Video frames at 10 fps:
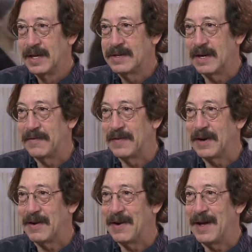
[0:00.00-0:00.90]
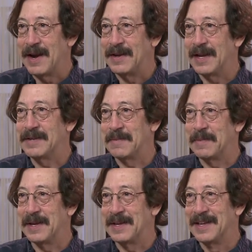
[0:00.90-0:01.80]
Trying to figure out how to take
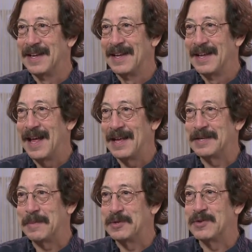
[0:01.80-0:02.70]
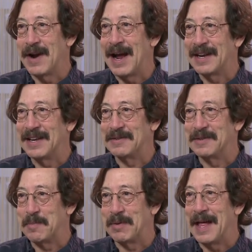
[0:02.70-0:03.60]
something as abstract as
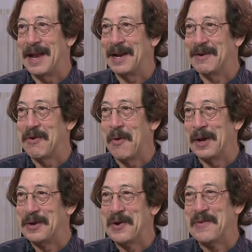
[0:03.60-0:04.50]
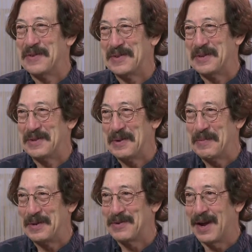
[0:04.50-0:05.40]
the planet growing a nervous
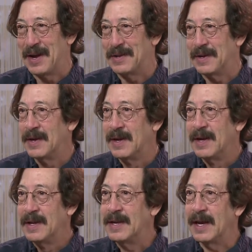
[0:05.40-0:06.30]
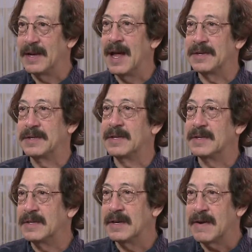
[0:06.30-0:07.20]
system and trying to take National
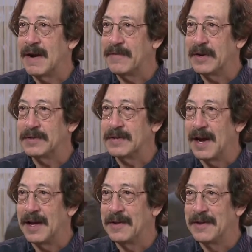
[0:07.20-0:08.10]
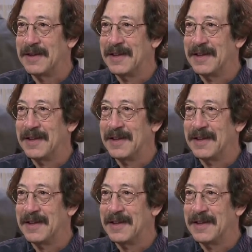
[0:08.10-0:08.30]
Geographic style